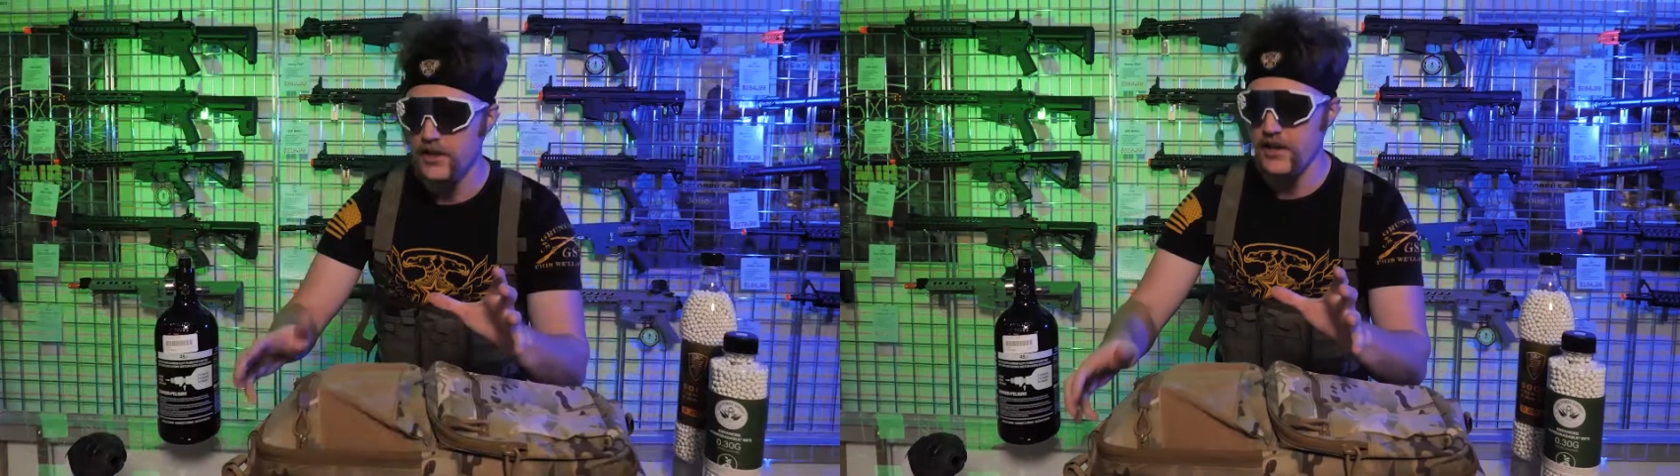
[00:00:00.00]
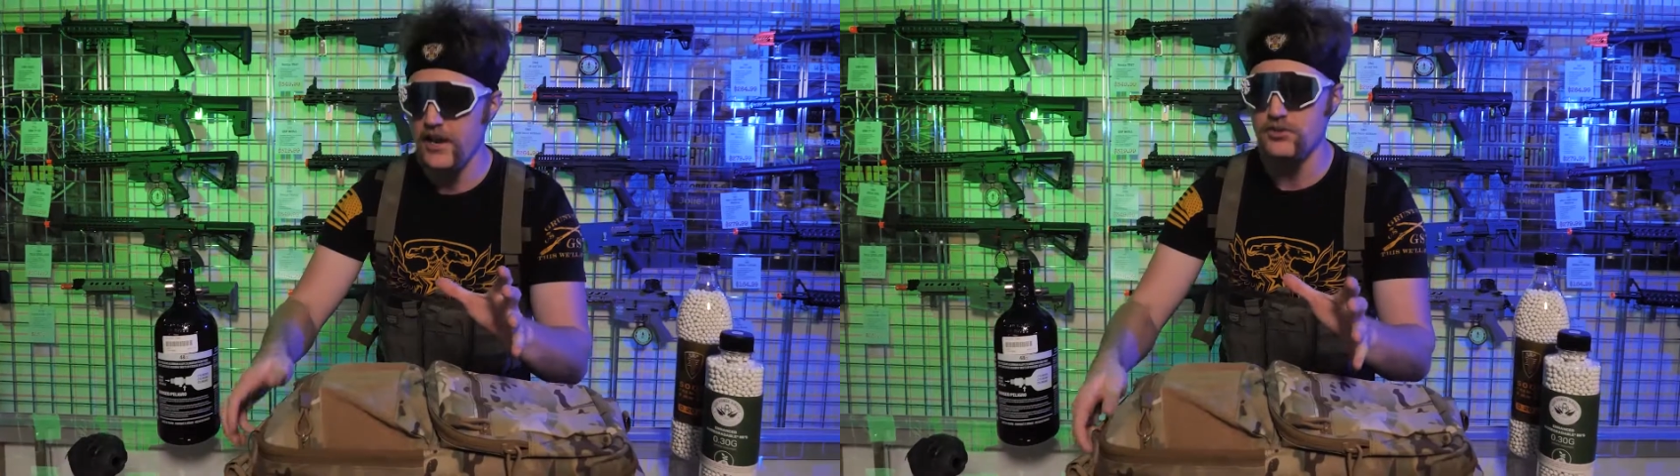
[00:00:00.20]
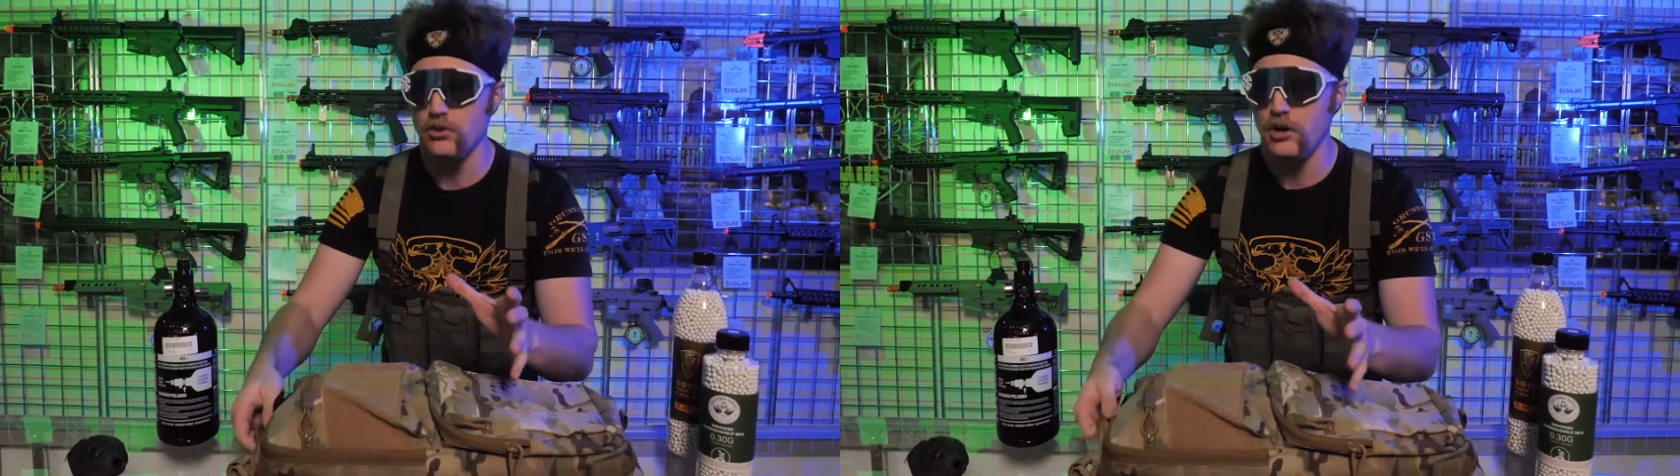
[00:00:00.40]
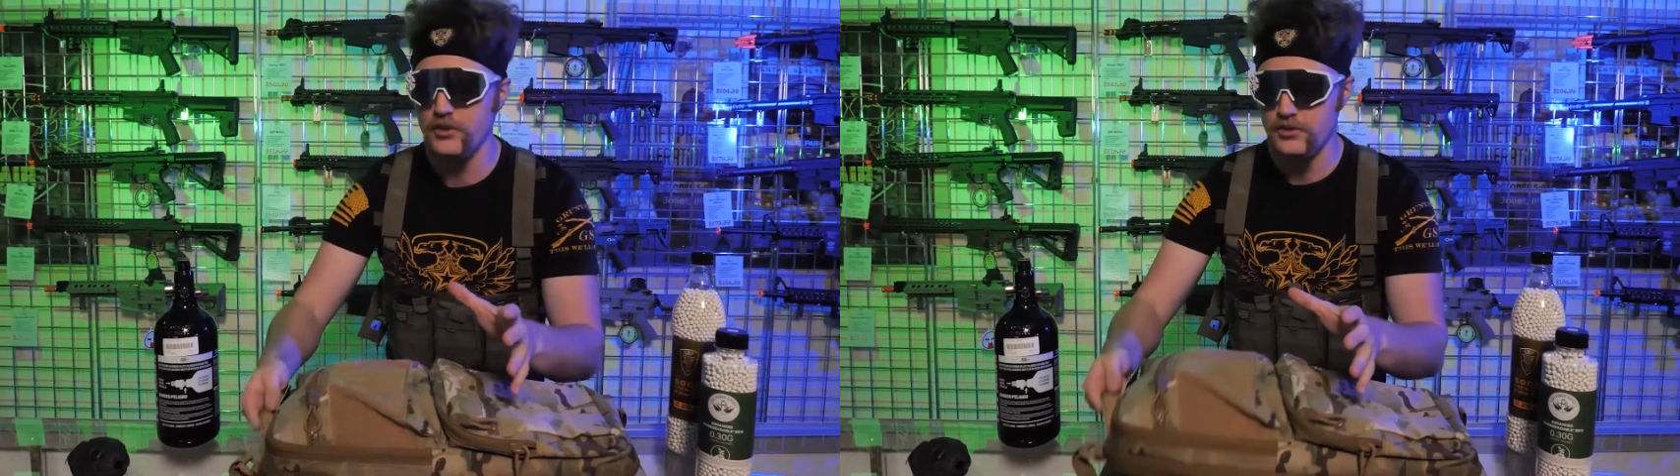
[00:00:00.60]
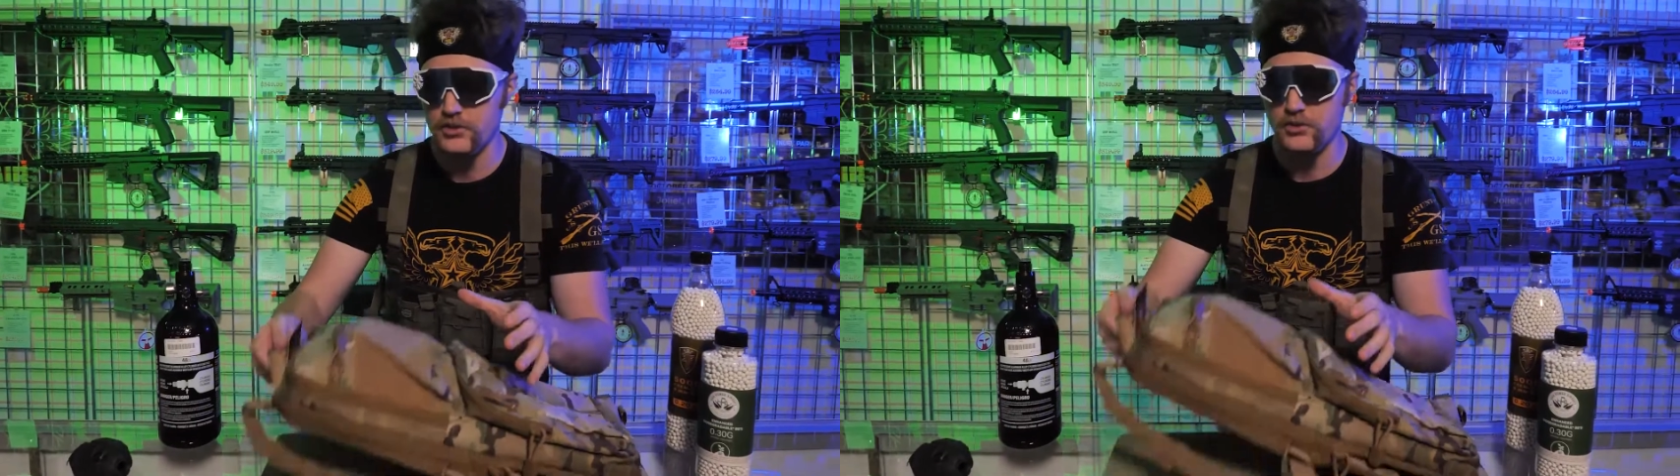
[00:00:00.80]
it has all
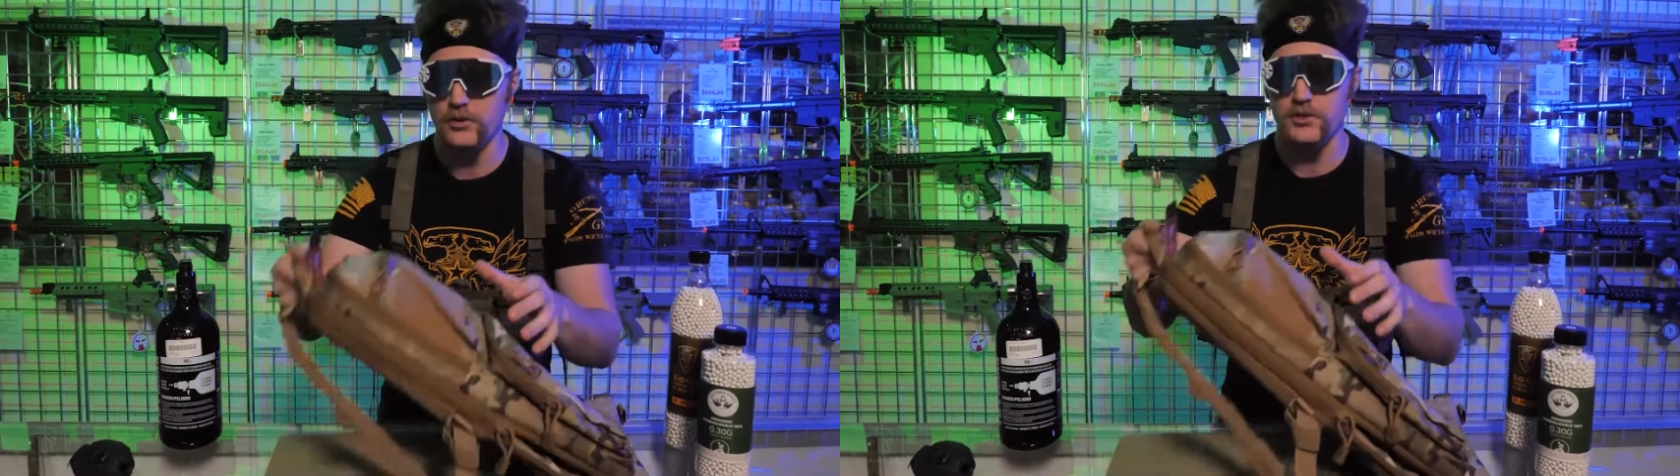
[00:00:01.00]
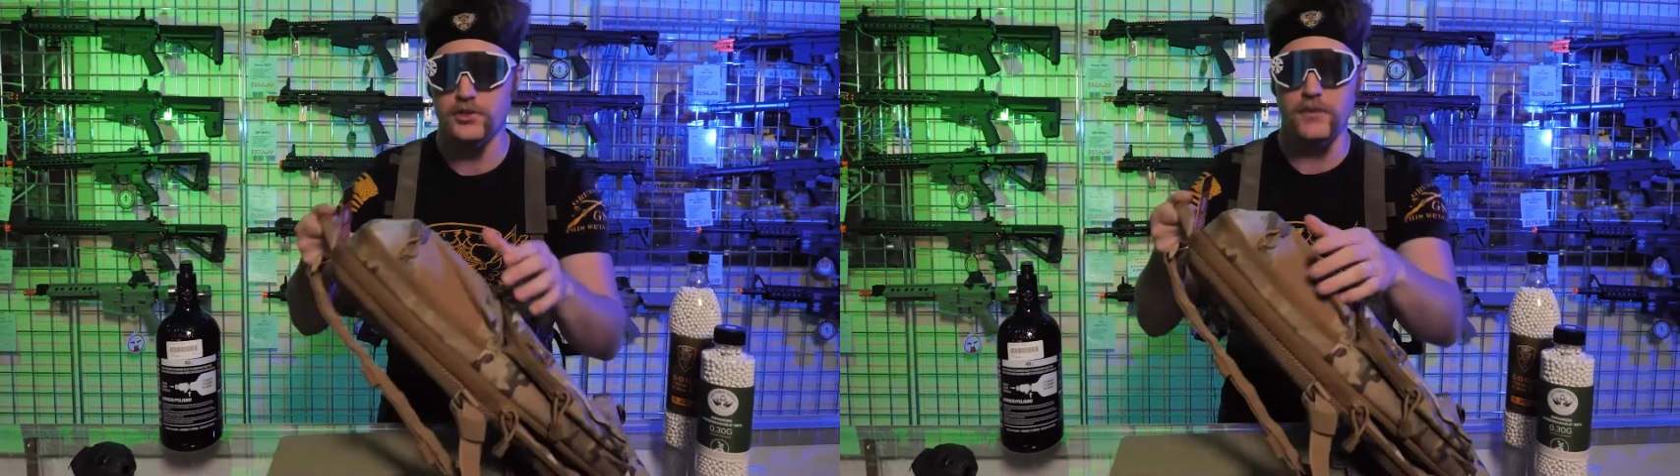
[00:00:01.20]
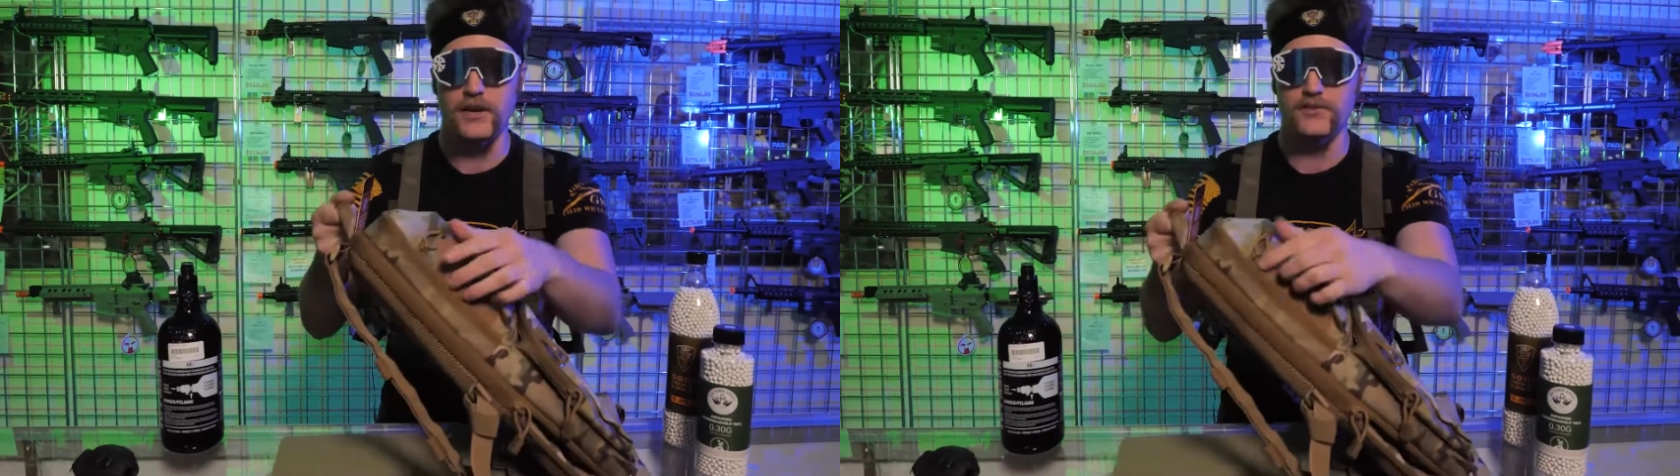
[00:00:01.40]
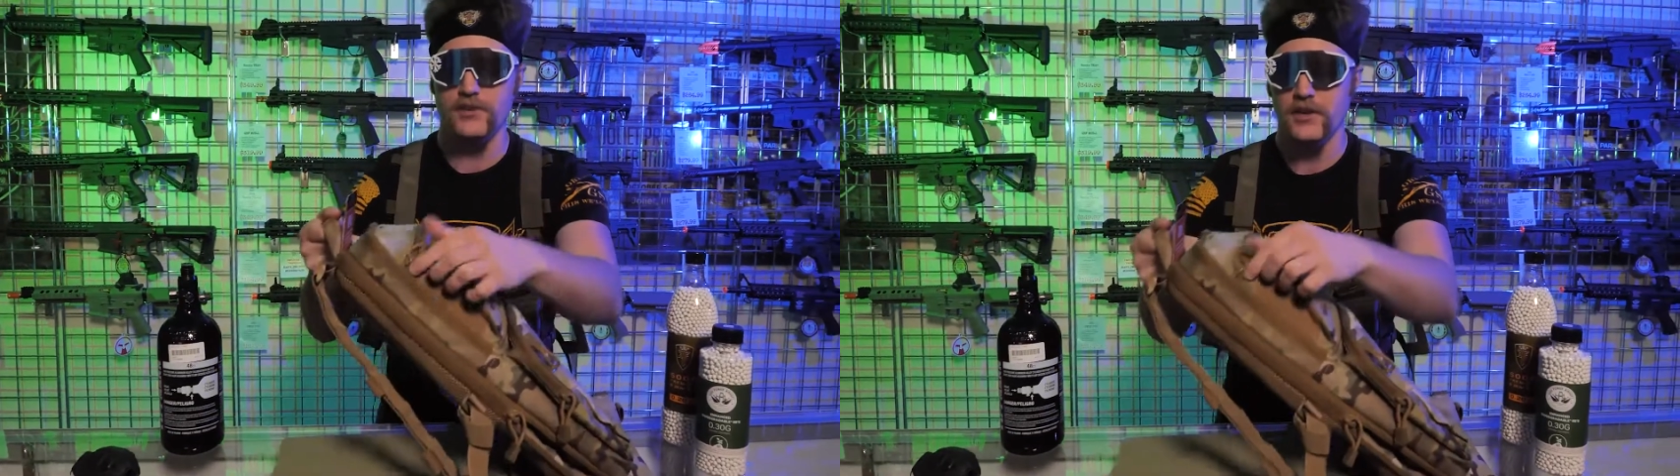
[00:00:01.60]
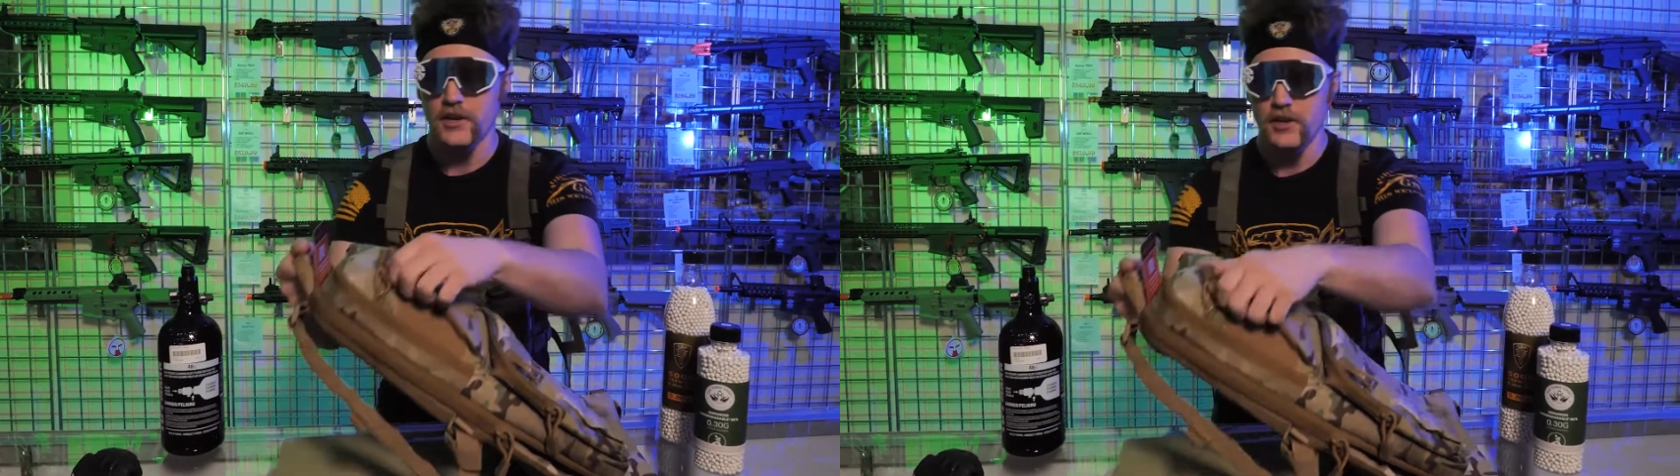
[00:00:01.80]
this storage space.
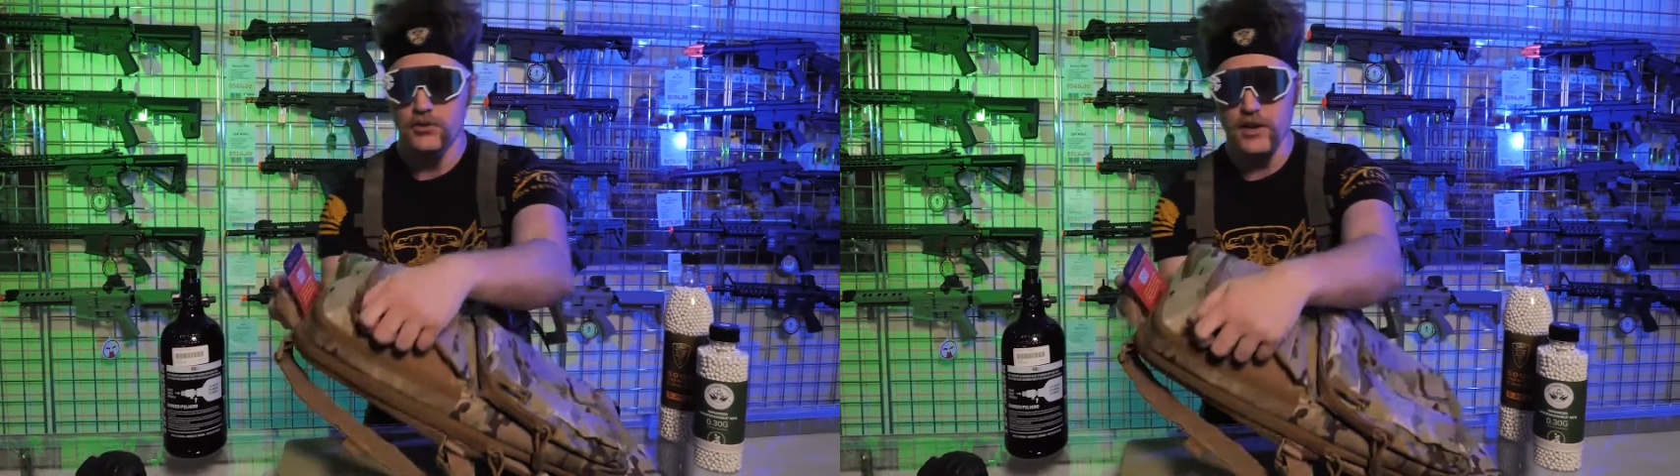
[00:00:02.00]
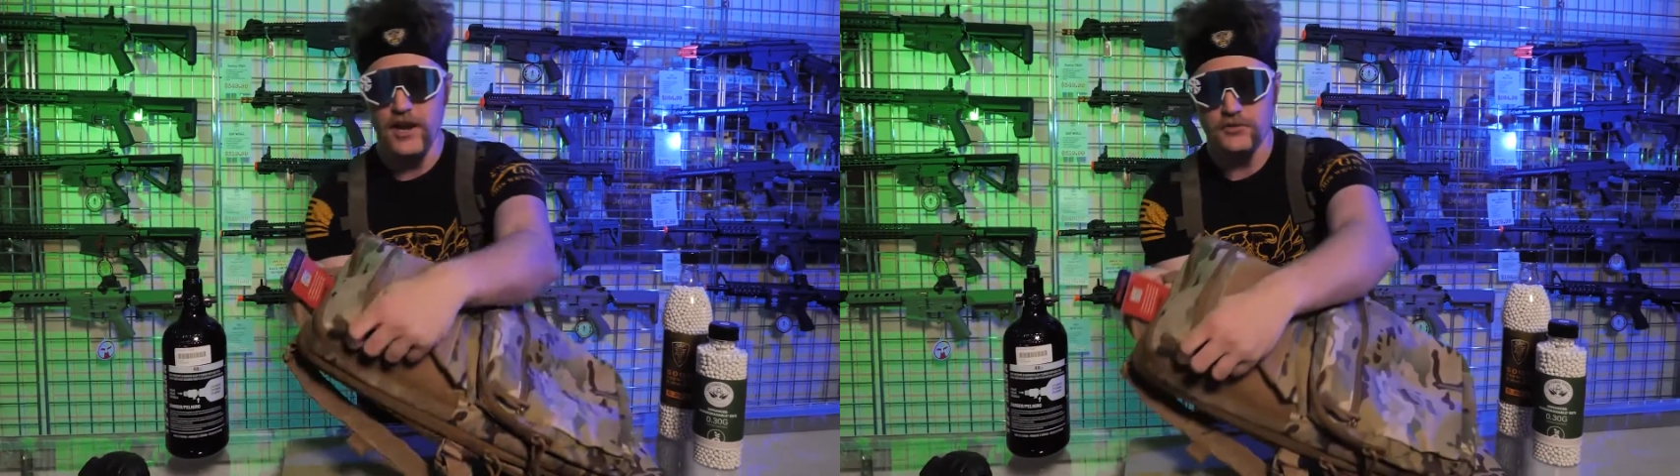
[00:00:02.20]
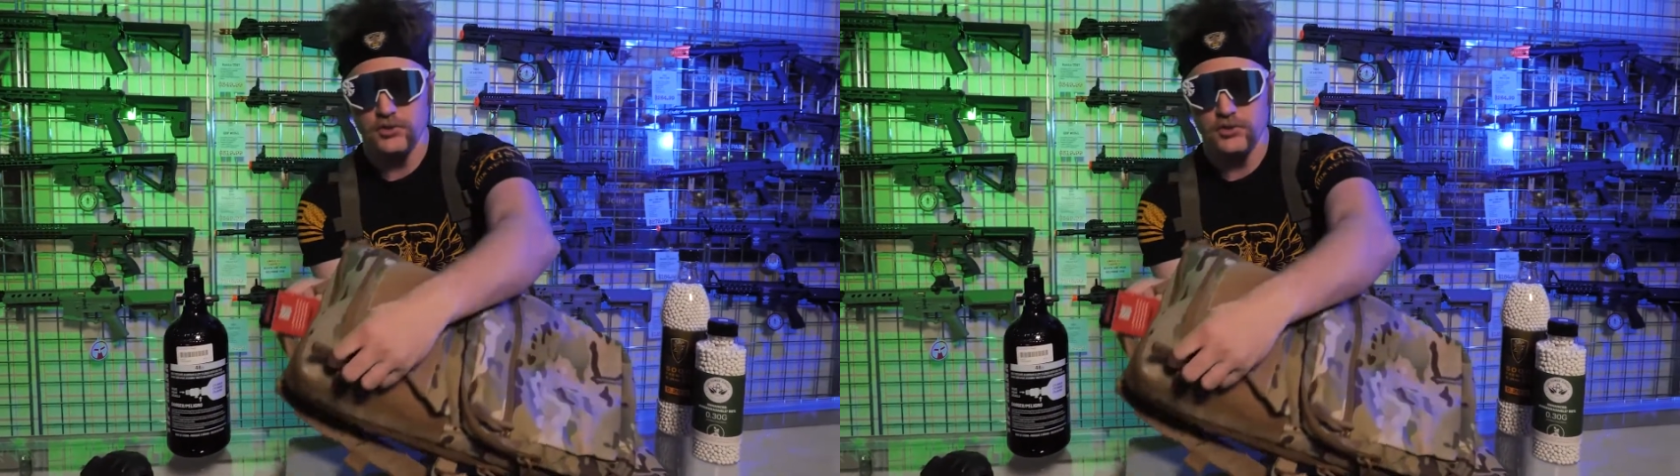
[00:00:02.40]
You have